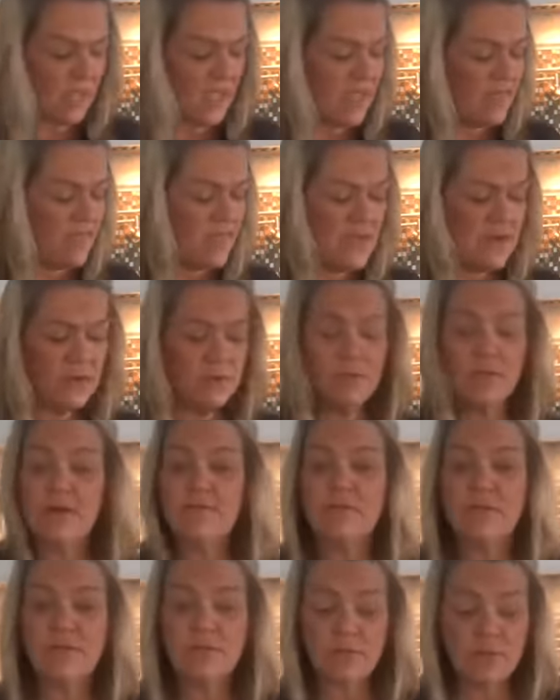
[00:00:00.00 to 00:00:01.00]
And then
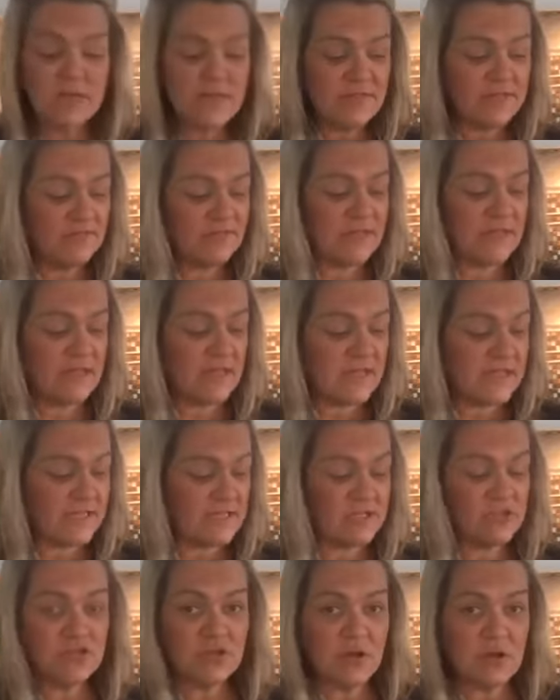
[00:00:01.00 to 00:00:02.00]
whoever you're with, if they like
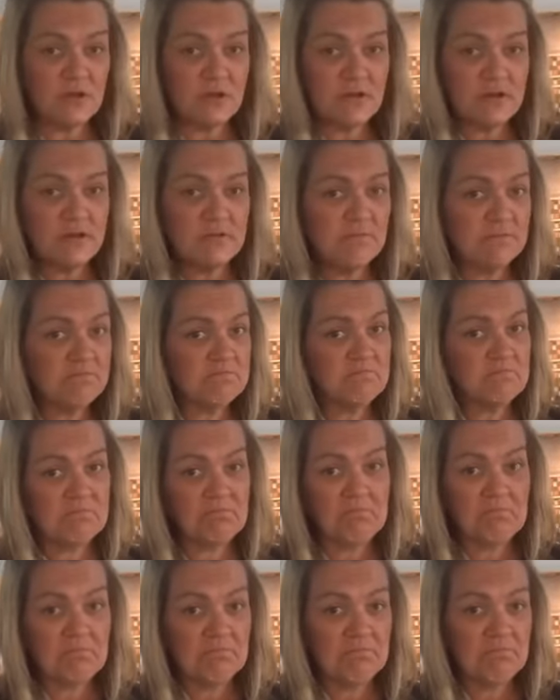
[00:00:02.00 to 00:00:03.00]
it stronger,
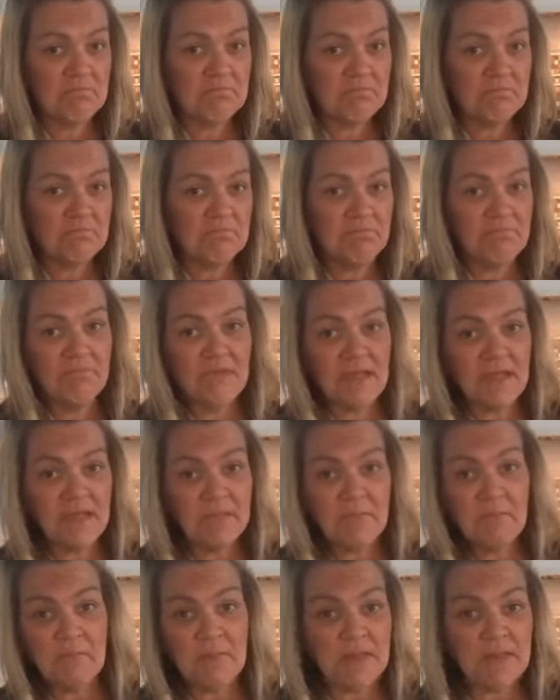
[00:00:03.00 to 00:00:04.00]
make
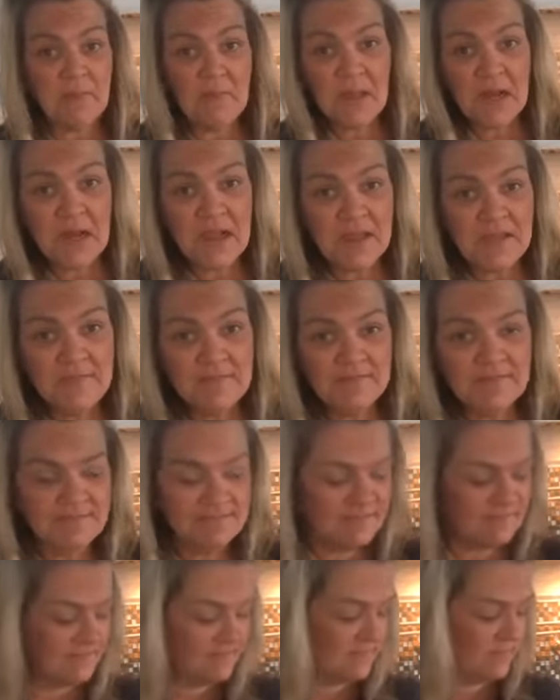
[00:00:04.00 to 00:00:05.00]
a Manhattan.
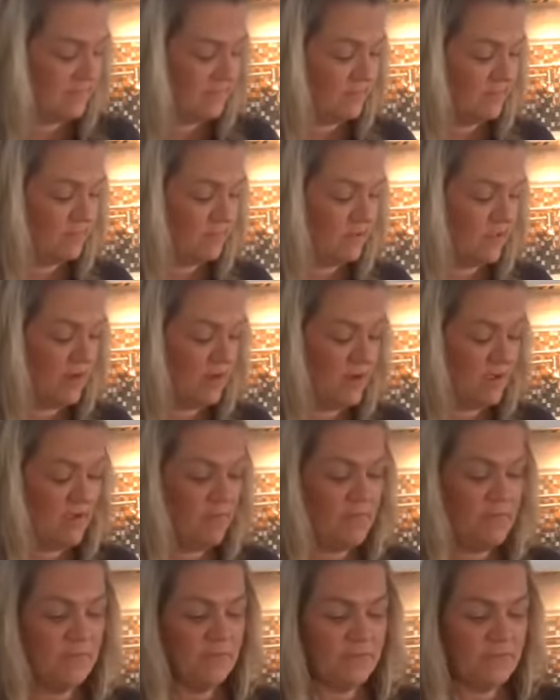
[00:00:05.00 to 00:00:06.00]
You
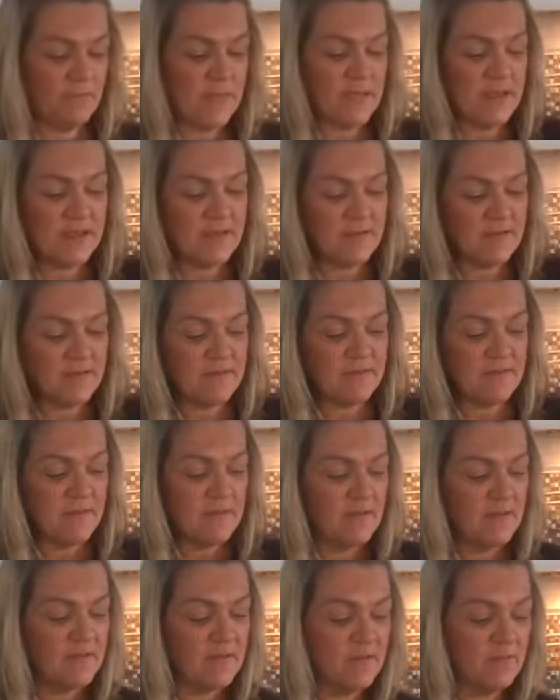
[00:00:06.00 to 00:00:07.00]
know,
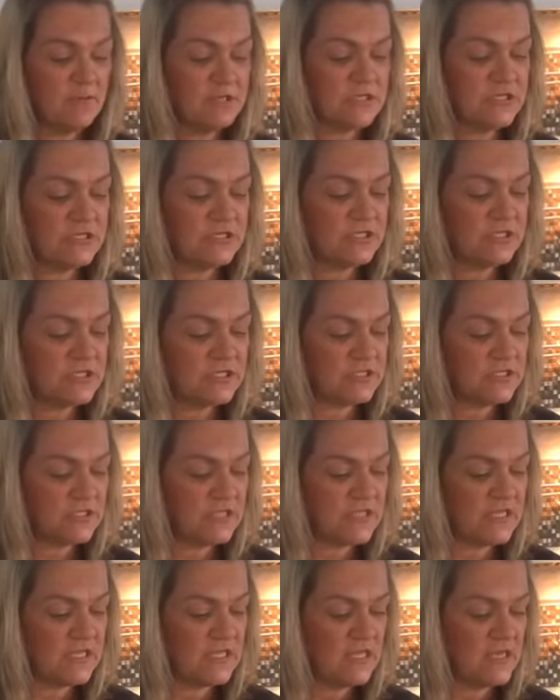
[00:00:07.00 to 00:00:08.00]
which is
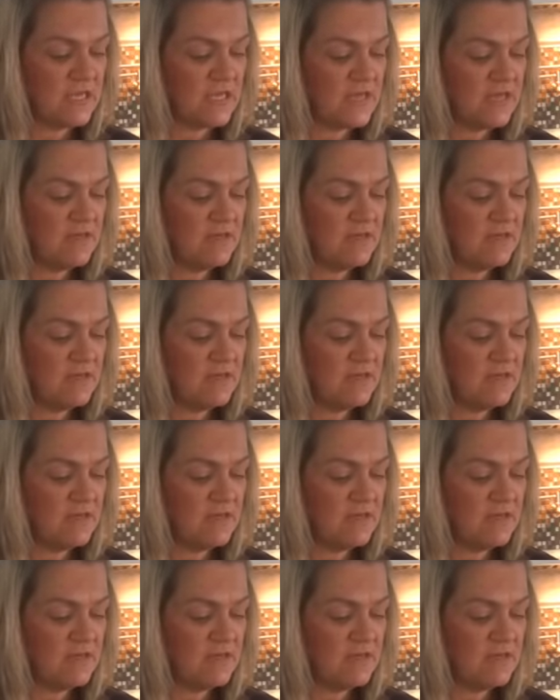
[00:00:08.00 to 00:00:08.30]
just the